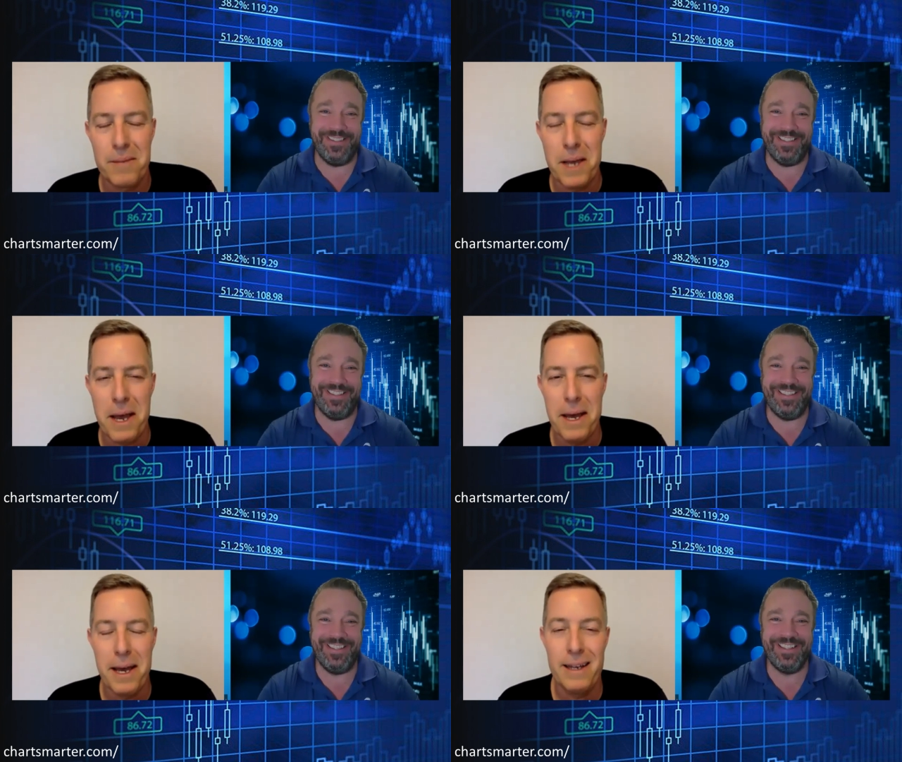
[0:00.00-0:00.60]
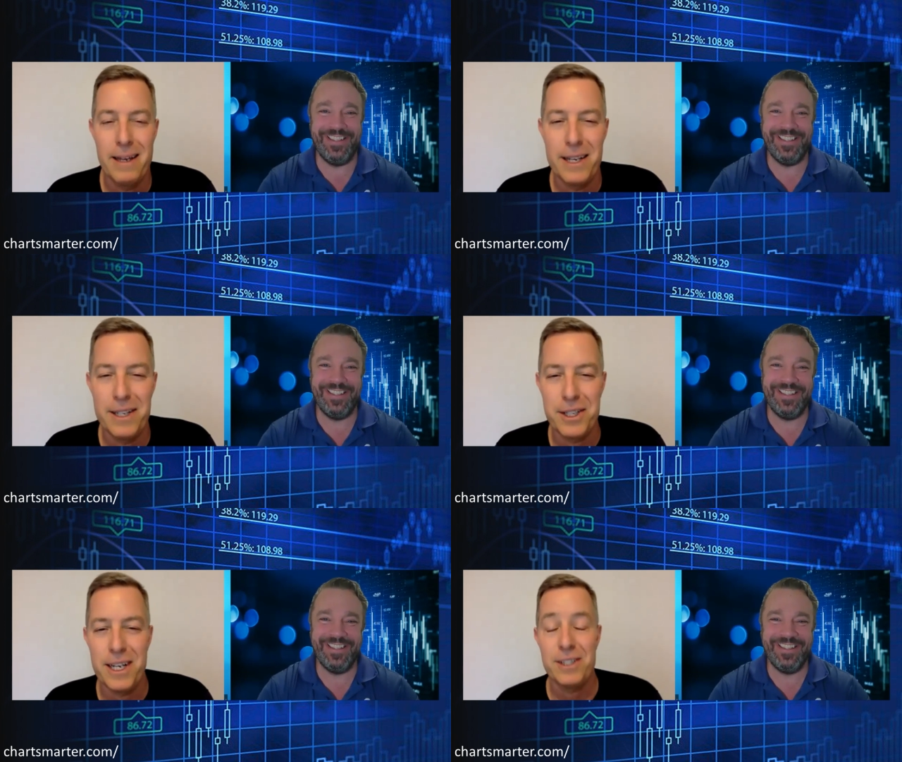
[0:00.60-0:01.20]
Speaker 1: yeah, it is. It
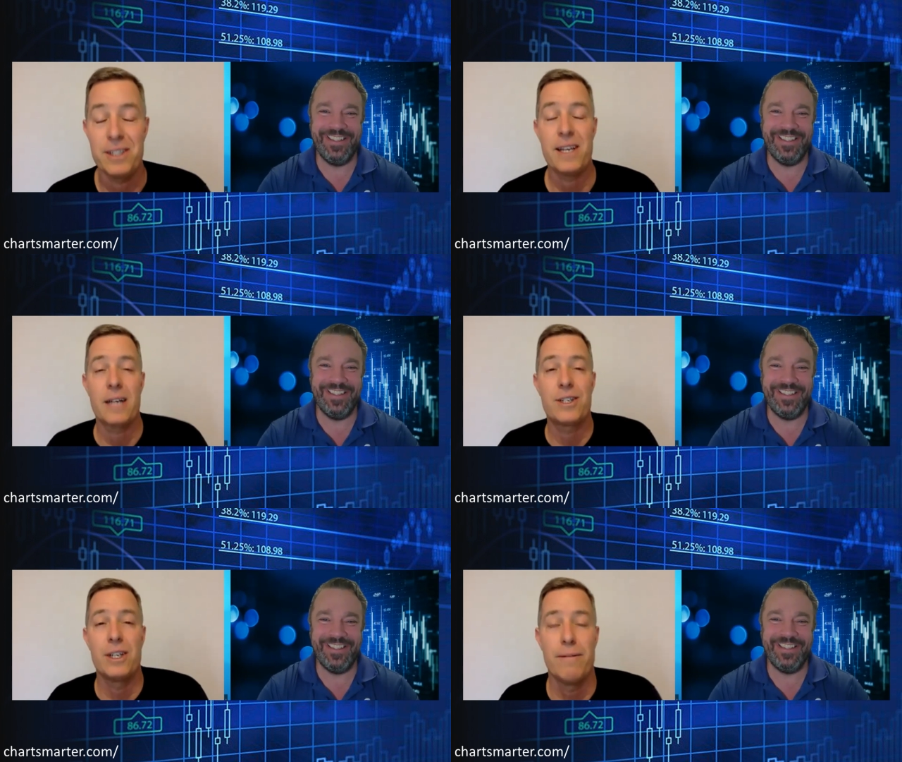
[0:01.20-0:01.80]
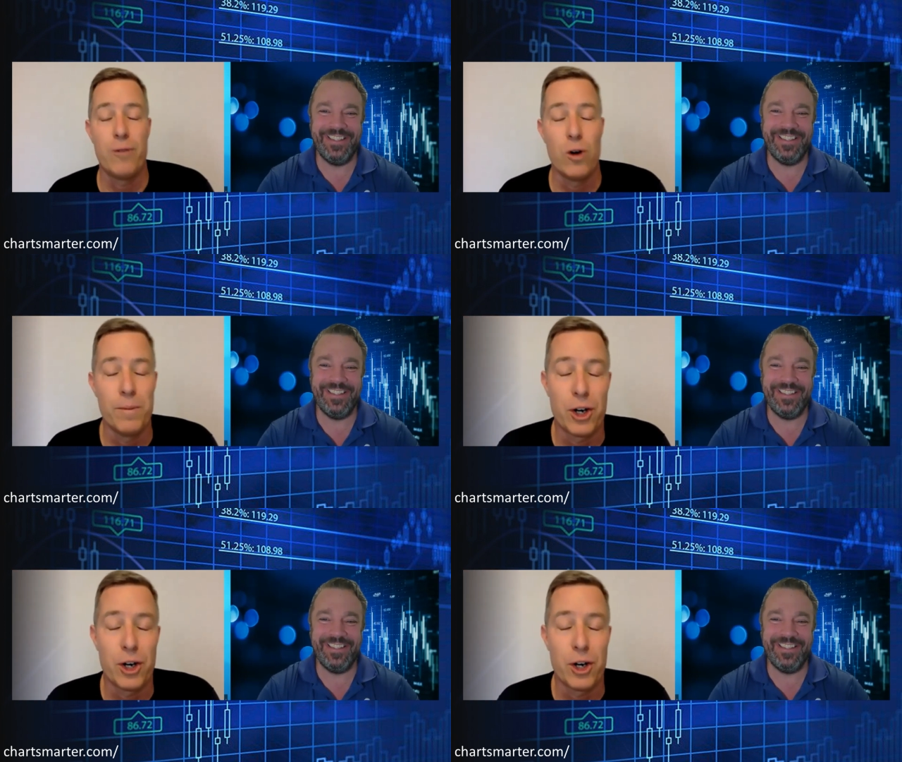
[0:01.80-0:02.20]
is. It's actually the former